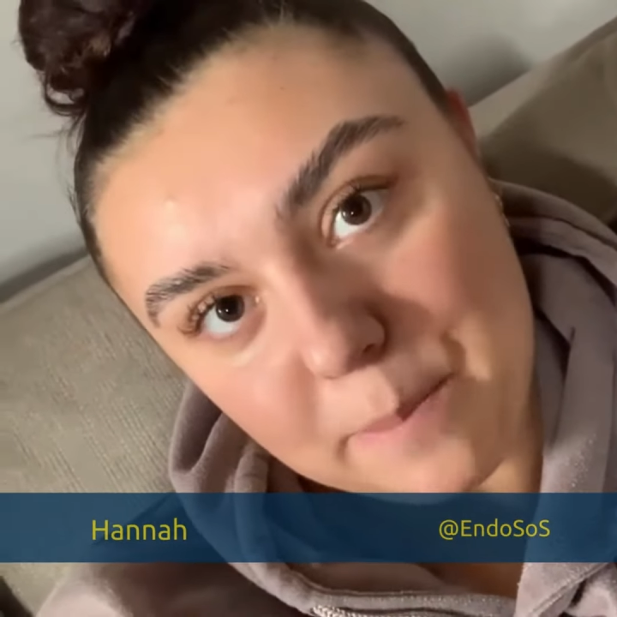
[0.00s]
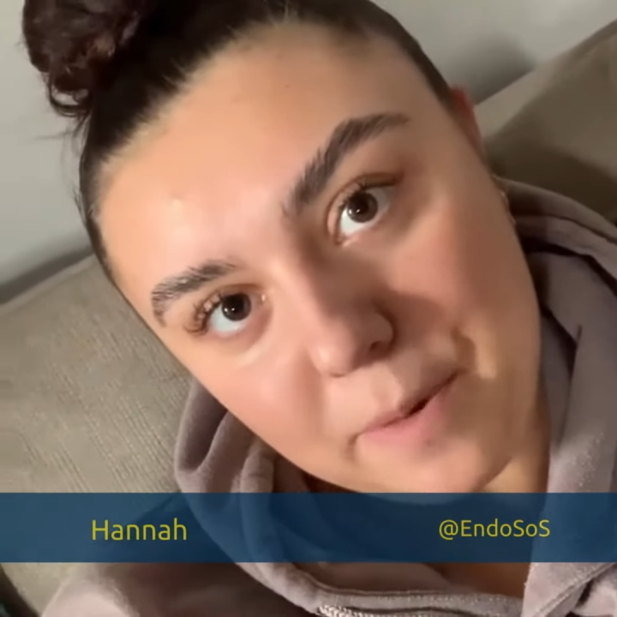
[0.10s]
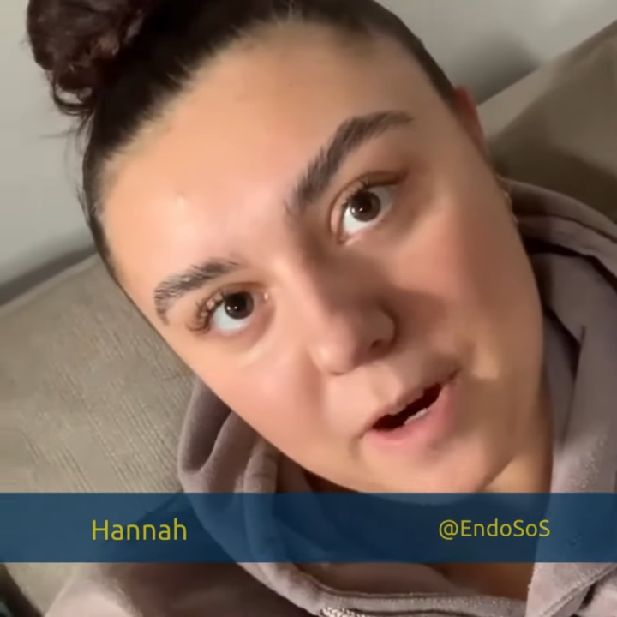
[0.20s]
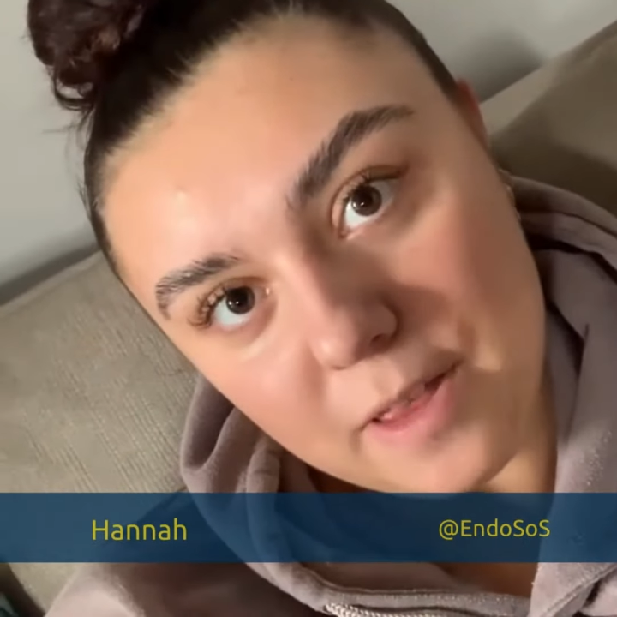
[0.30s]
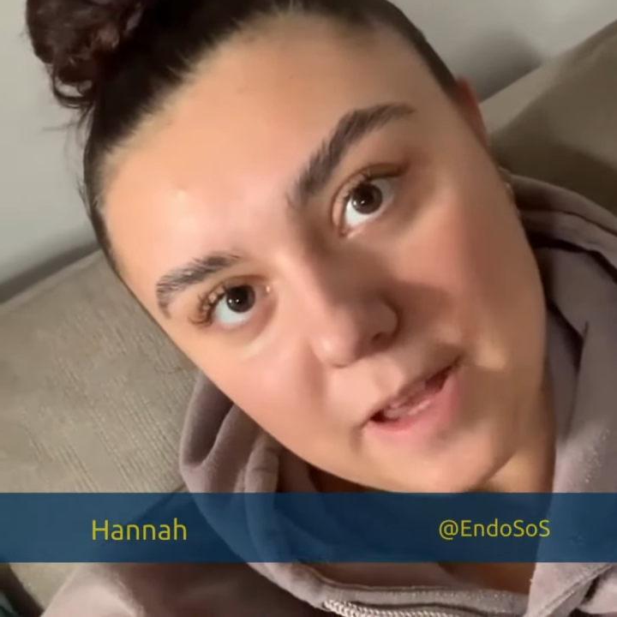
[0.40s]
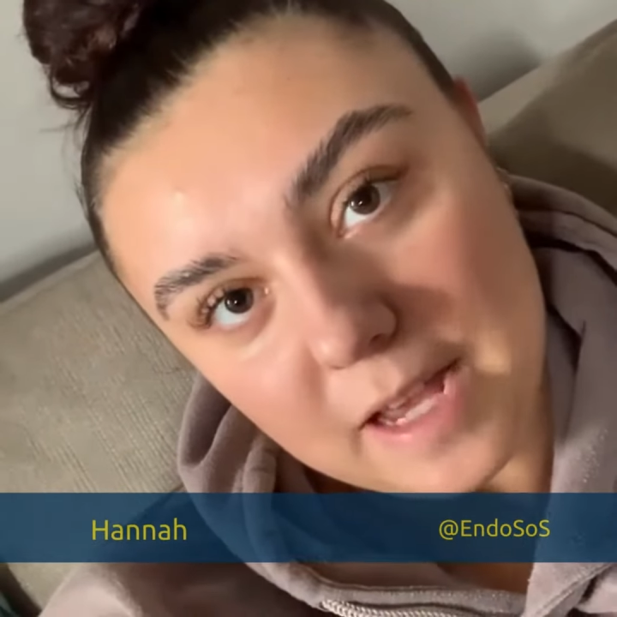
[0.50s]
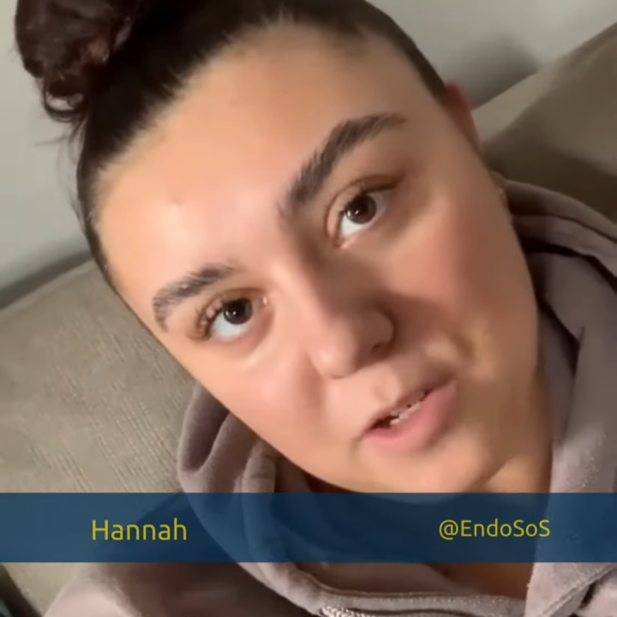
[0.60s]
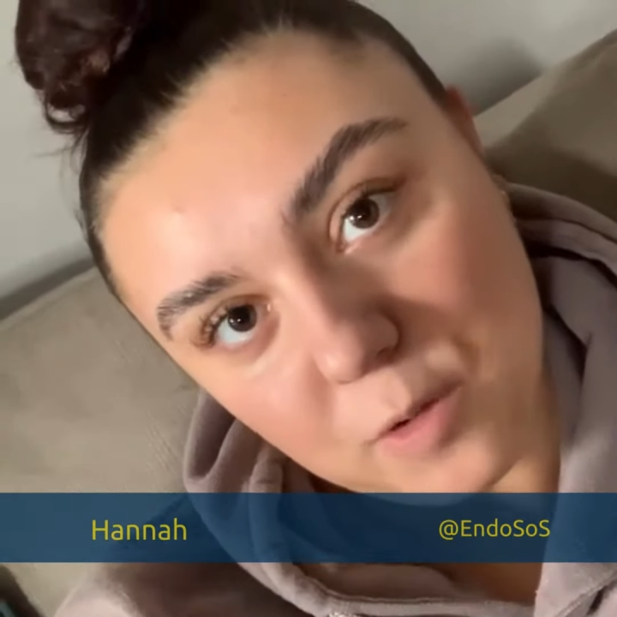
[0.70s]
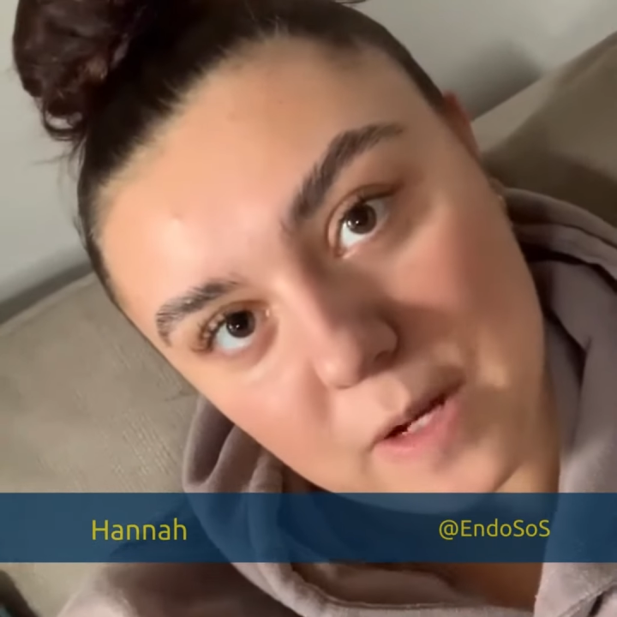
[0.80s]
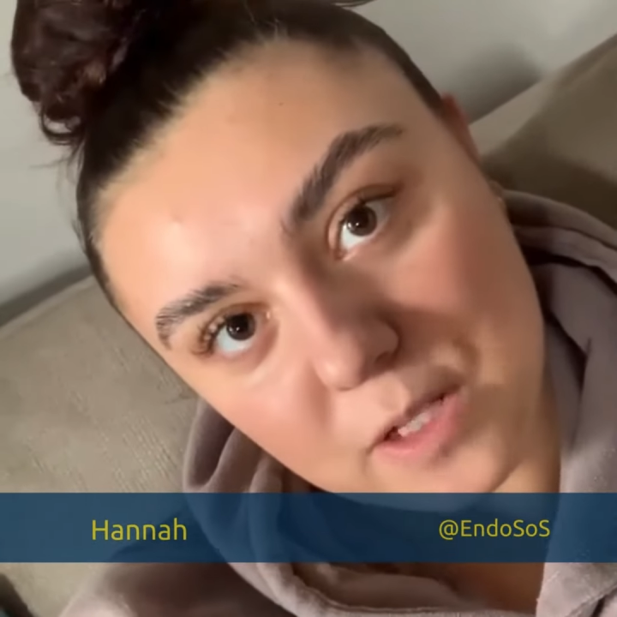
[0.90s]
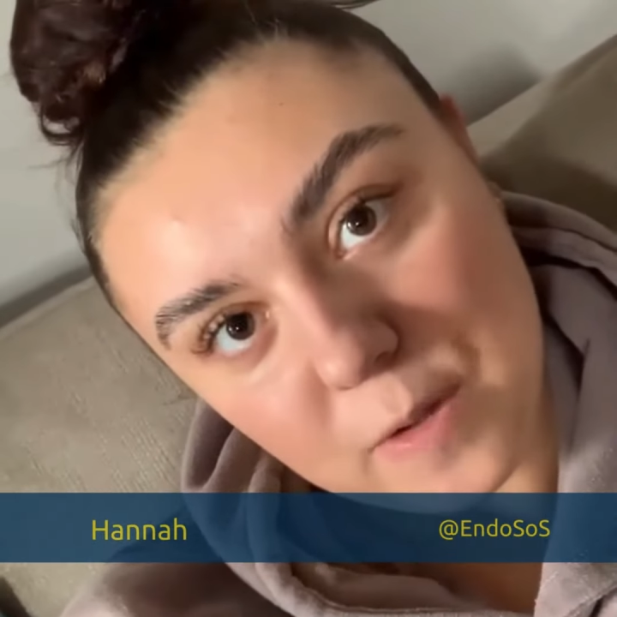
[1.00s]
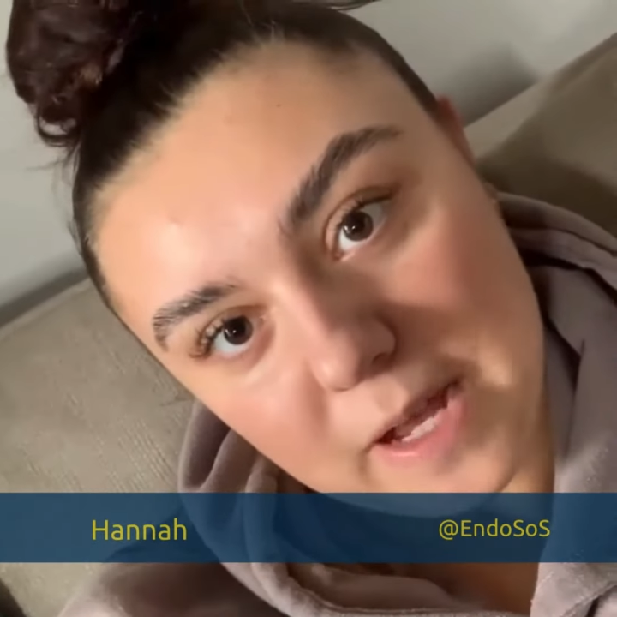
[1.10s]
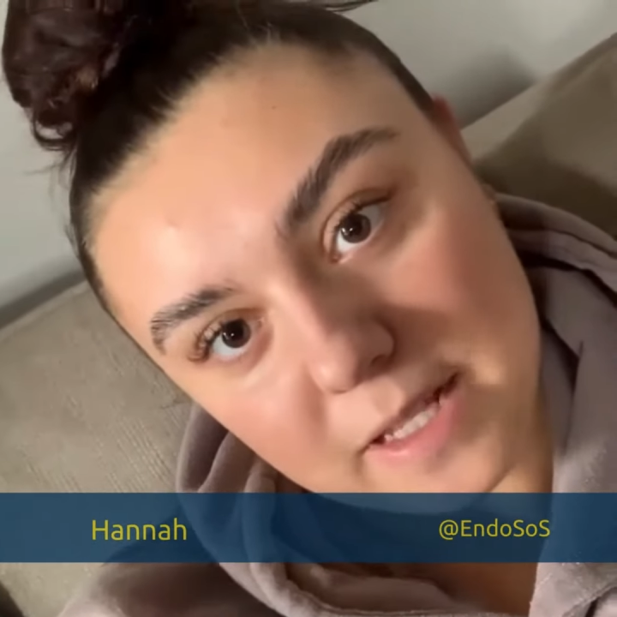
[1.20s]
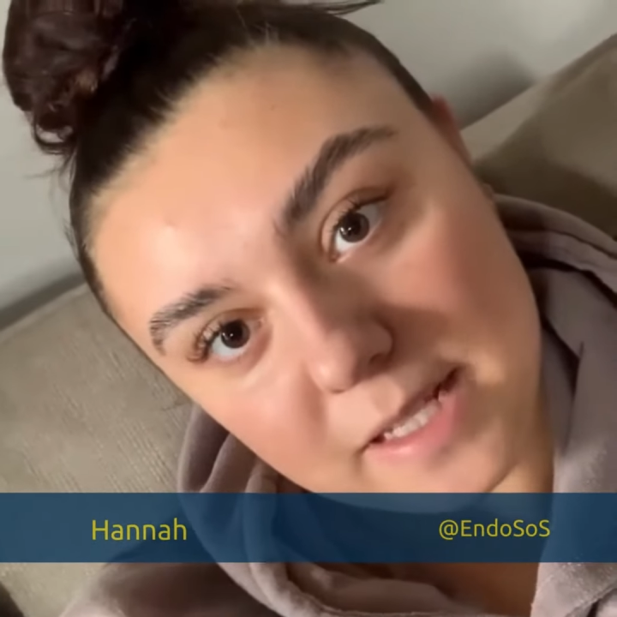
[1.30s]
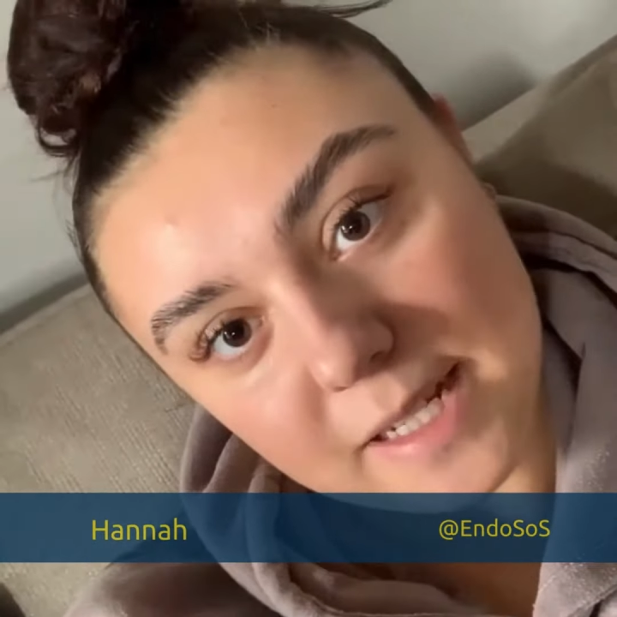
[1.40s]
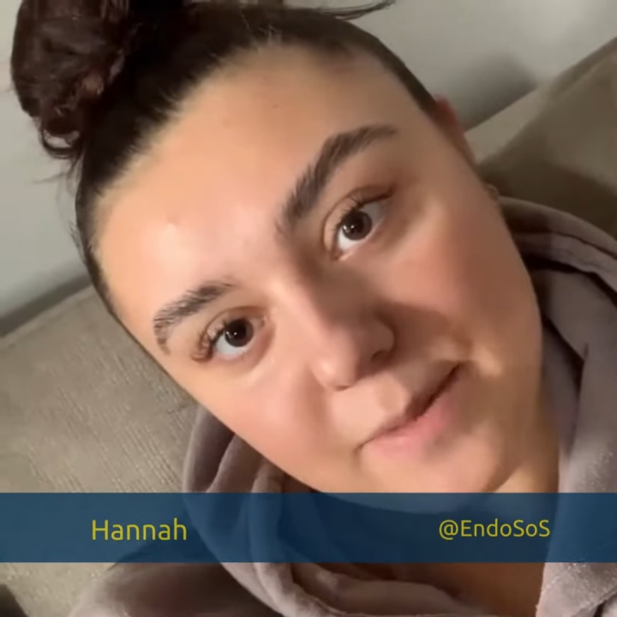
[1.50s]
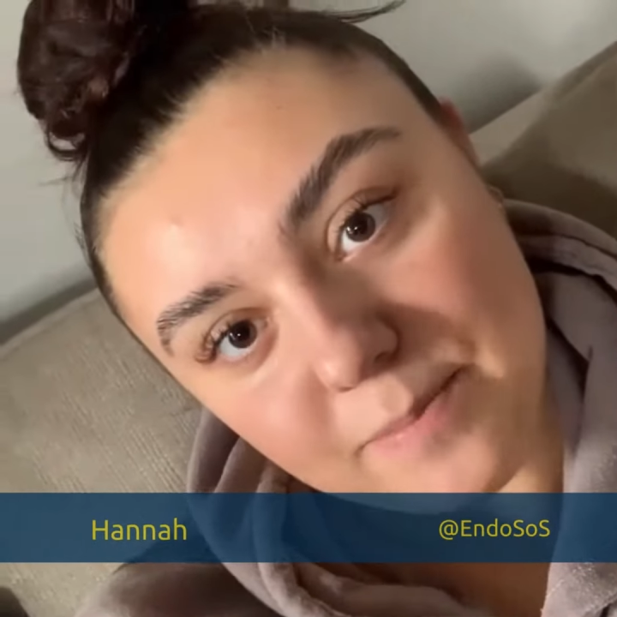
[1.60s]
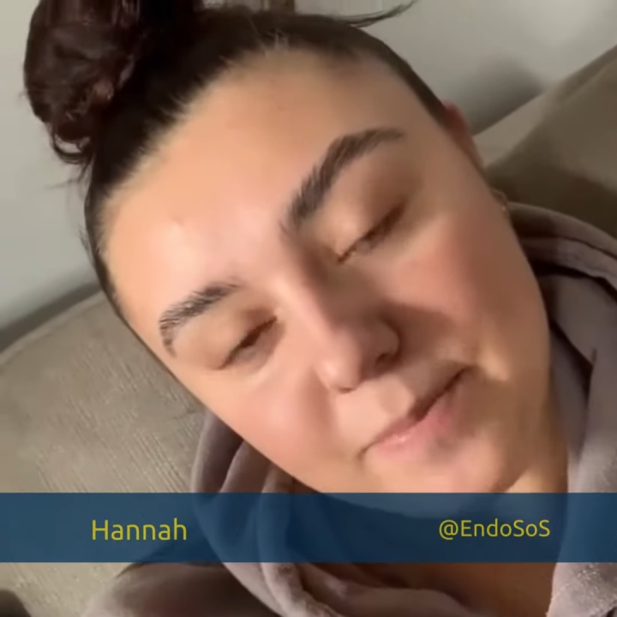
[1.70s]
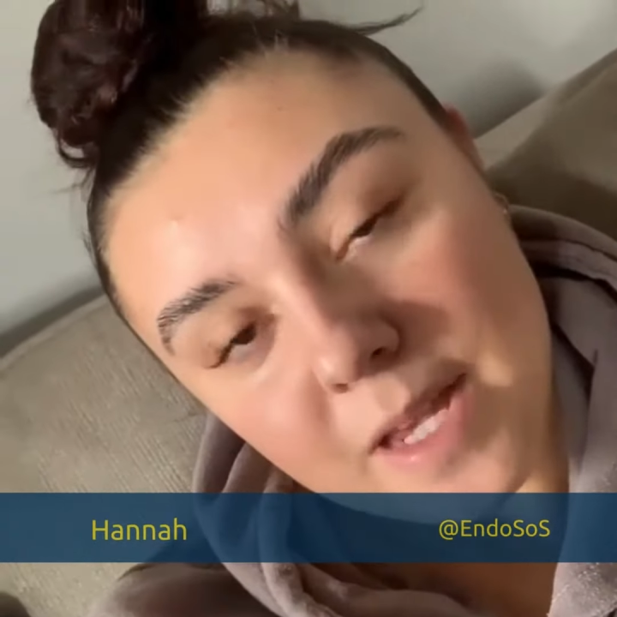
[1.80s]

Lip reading: part of the EndoSOS team.